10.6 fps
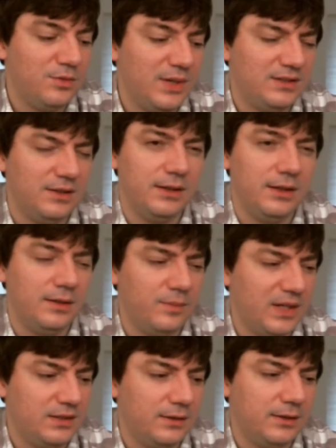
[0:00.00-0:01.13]

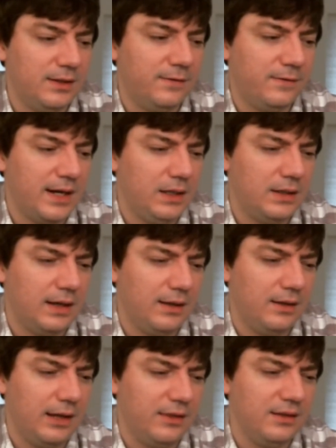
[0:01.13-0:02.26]
basically fight,
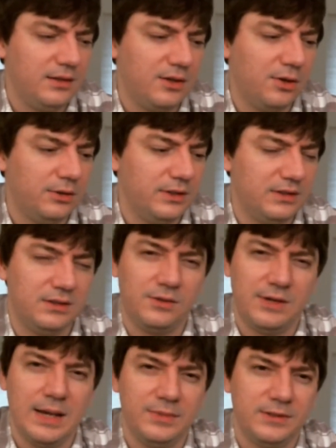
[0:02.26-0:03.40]
I think they're called the
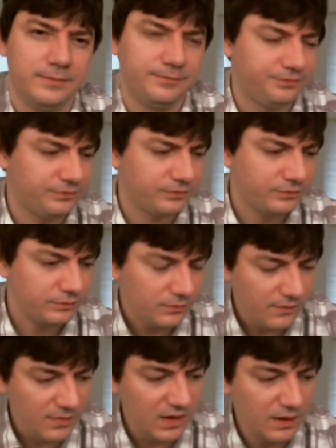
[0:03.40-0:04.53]
scraps,
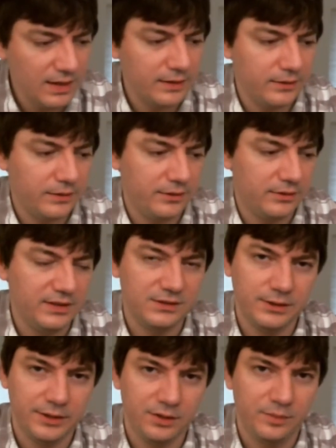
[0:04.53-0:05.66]
and there are
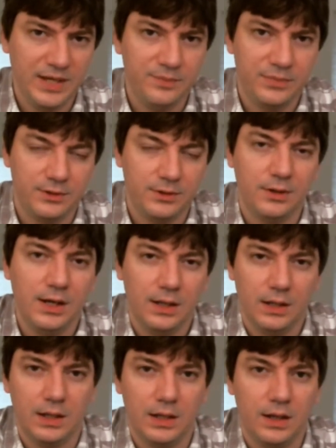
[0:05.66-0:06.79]
these little paper
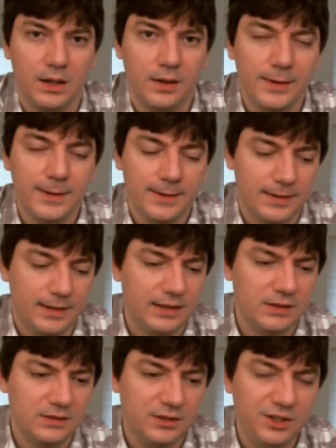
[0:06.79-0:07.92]
I
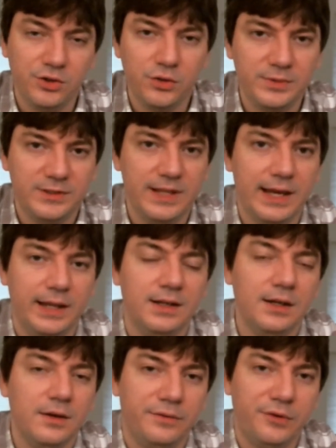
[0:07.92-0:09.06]
guess cubes that
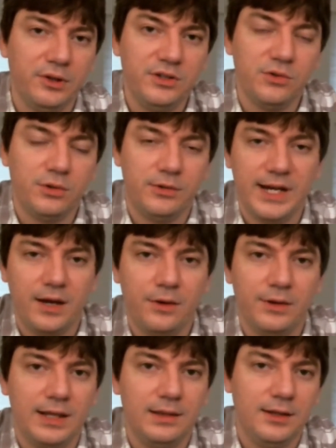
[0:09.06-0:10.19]
follow you
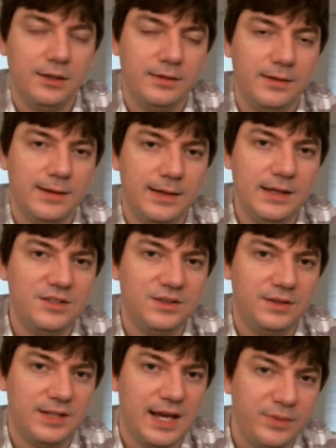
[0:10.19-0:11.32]
around, and
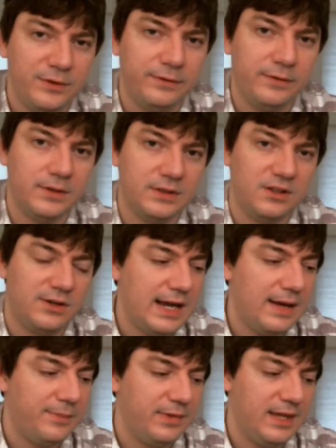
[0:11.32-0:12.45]
each type of
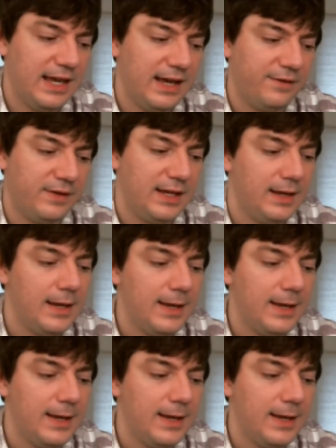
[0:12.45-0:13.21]
scrap, they have a